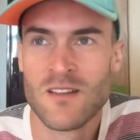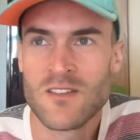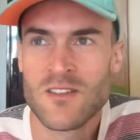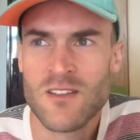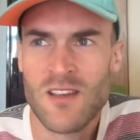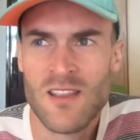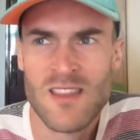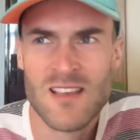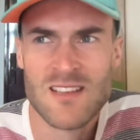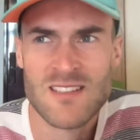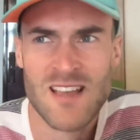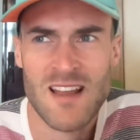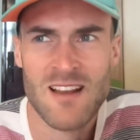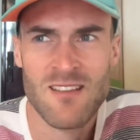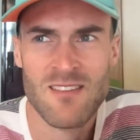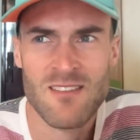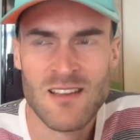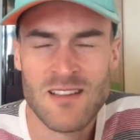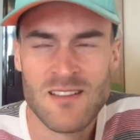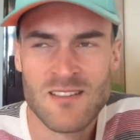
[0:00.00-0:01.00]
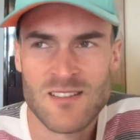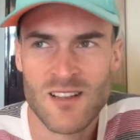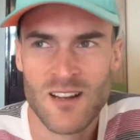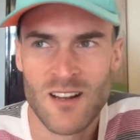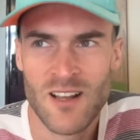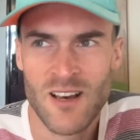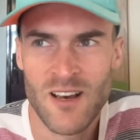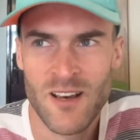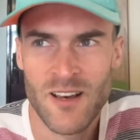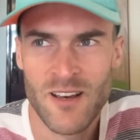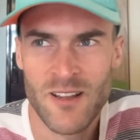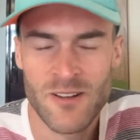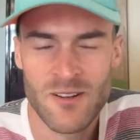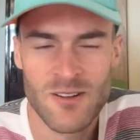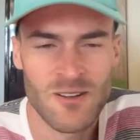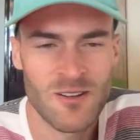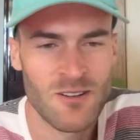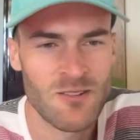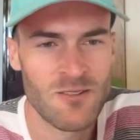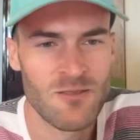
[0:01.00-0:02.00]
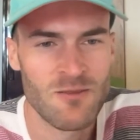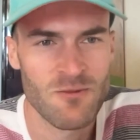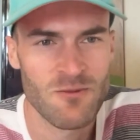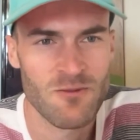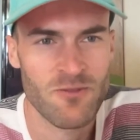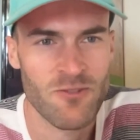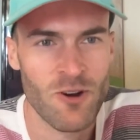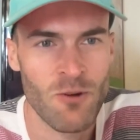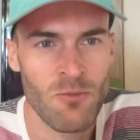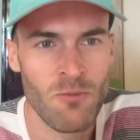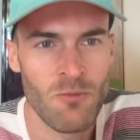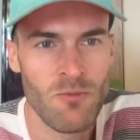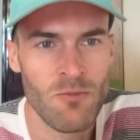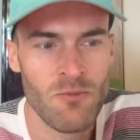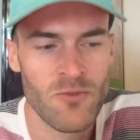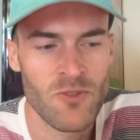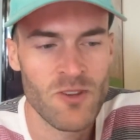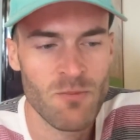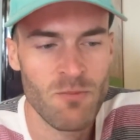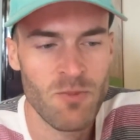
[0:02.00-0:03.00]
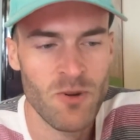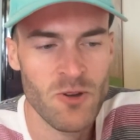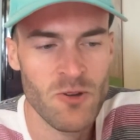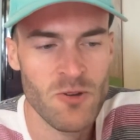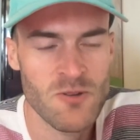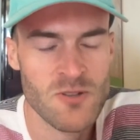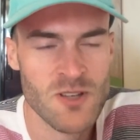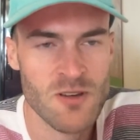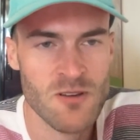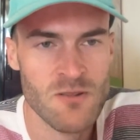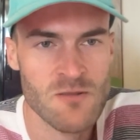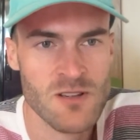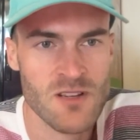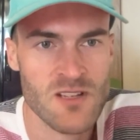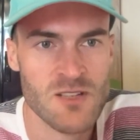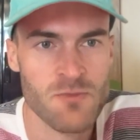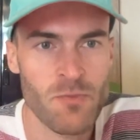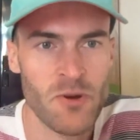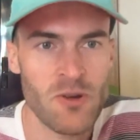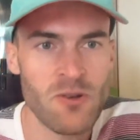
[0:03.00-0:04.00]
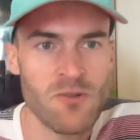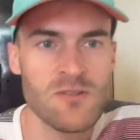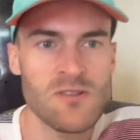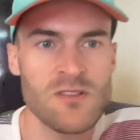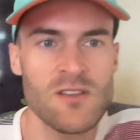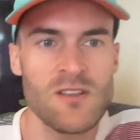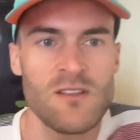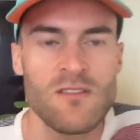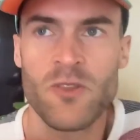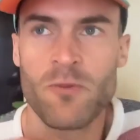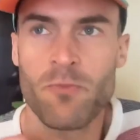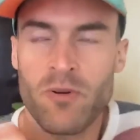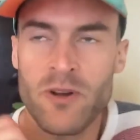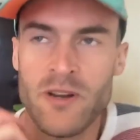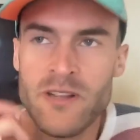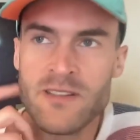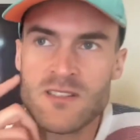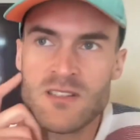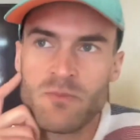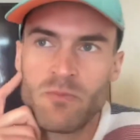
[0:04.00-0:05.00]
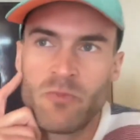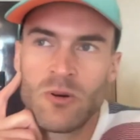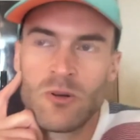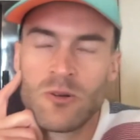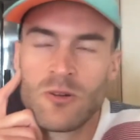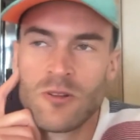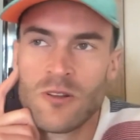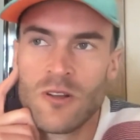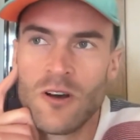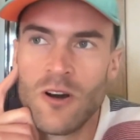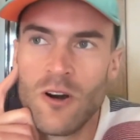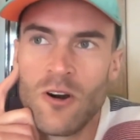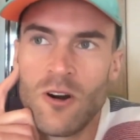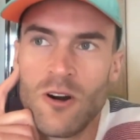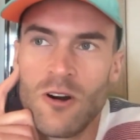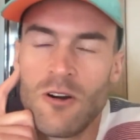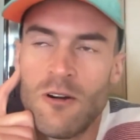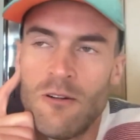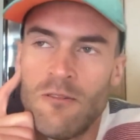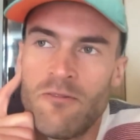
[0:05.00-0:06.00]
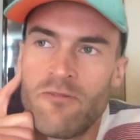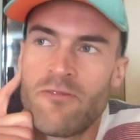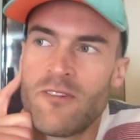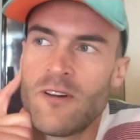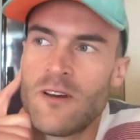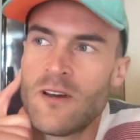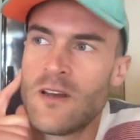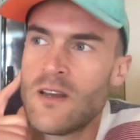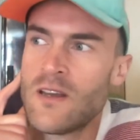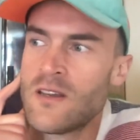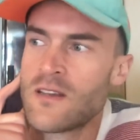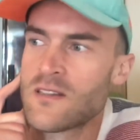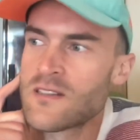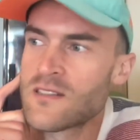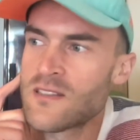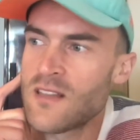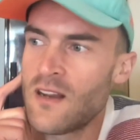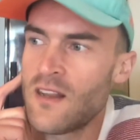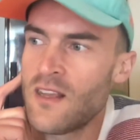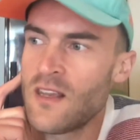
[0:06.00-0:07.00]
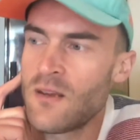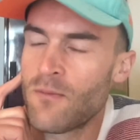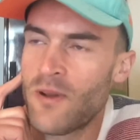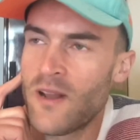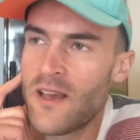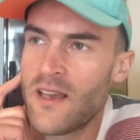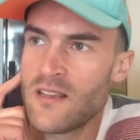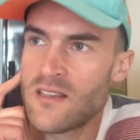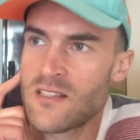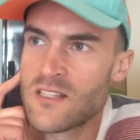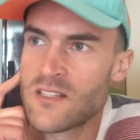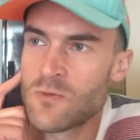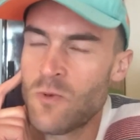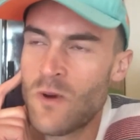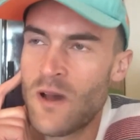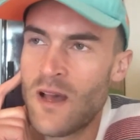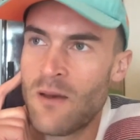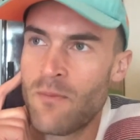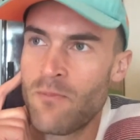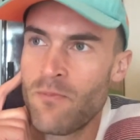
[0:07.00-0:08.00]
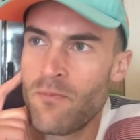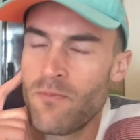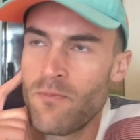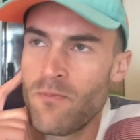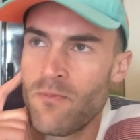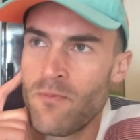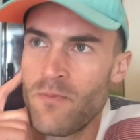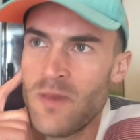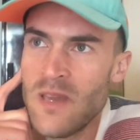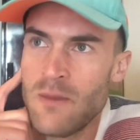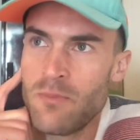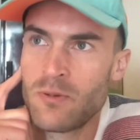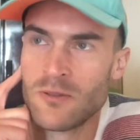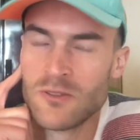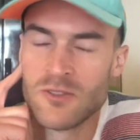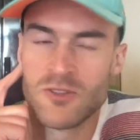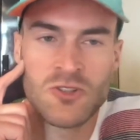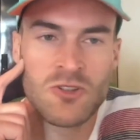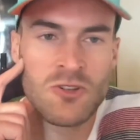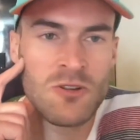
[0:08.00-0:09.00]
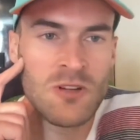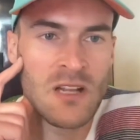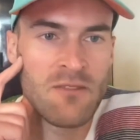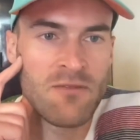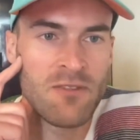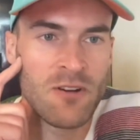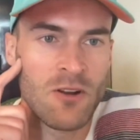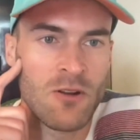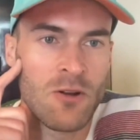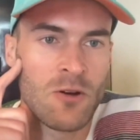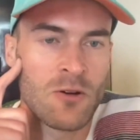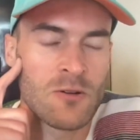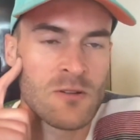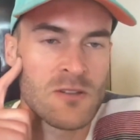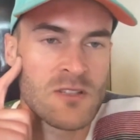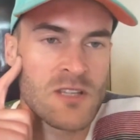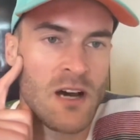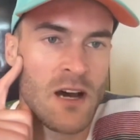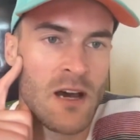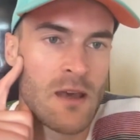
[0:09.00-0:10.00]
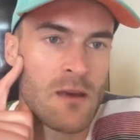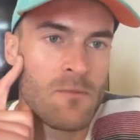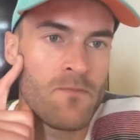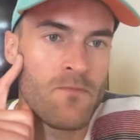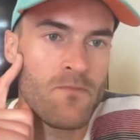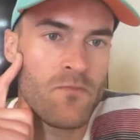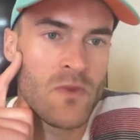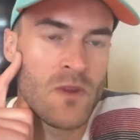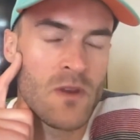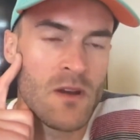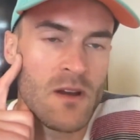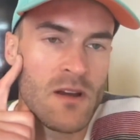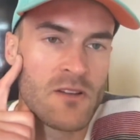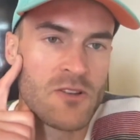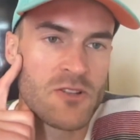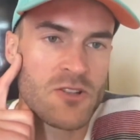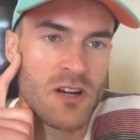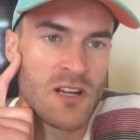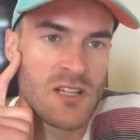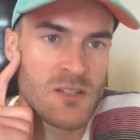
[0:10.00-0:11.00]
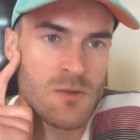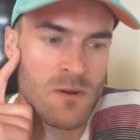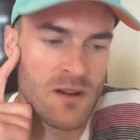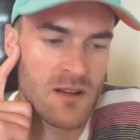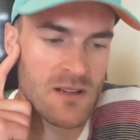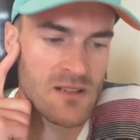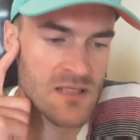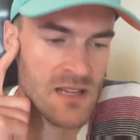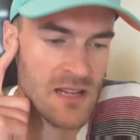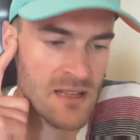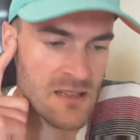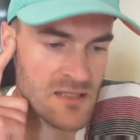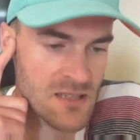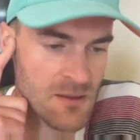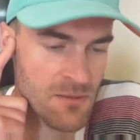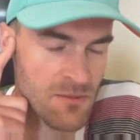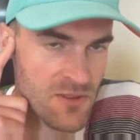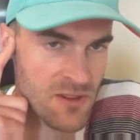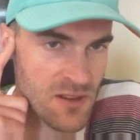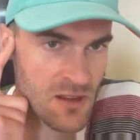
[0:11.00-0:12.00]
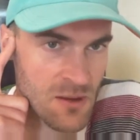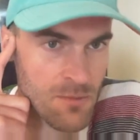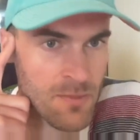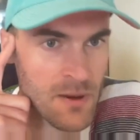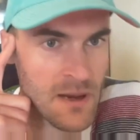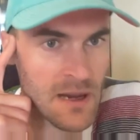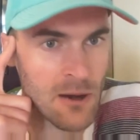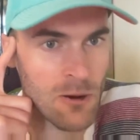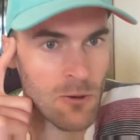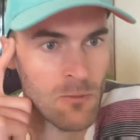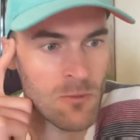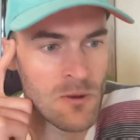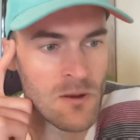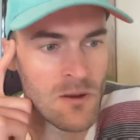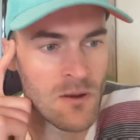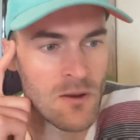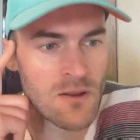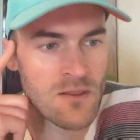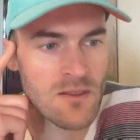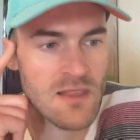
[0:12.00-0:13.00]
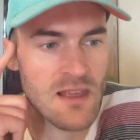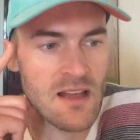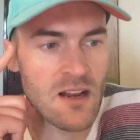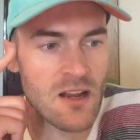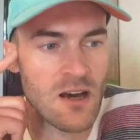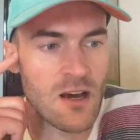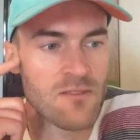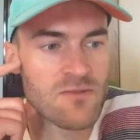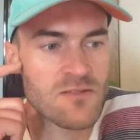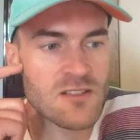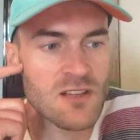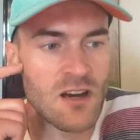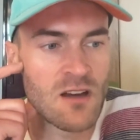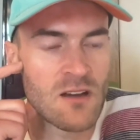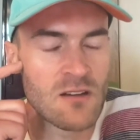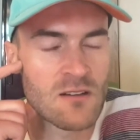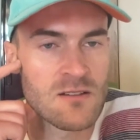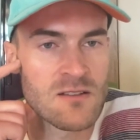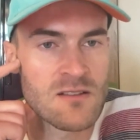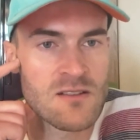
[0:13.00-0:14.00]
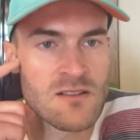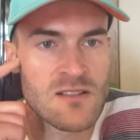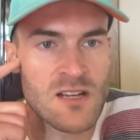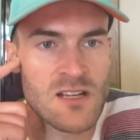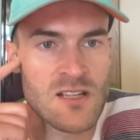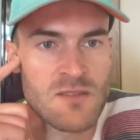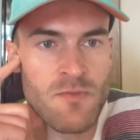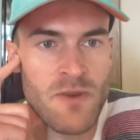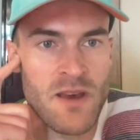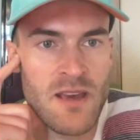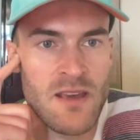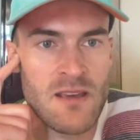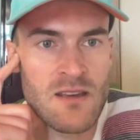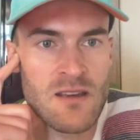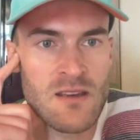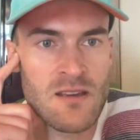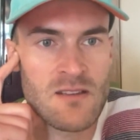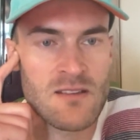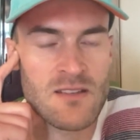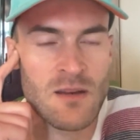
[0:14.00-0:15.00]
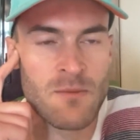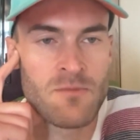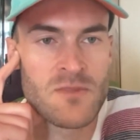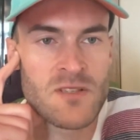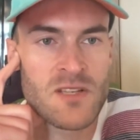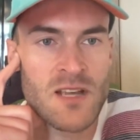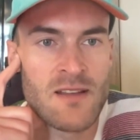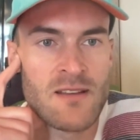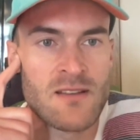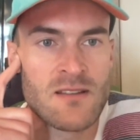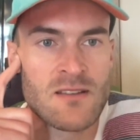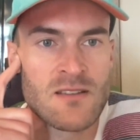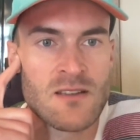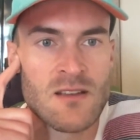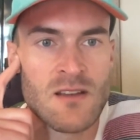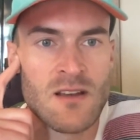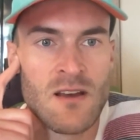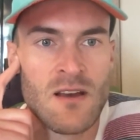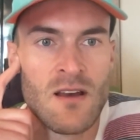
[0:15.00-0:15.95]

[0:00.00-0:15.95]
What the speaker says: Do you think there's anything to learn from the blue zones? I suppose that the principle of studying places where people do live a long time and trying to understand something about their lifestyles does make some sense.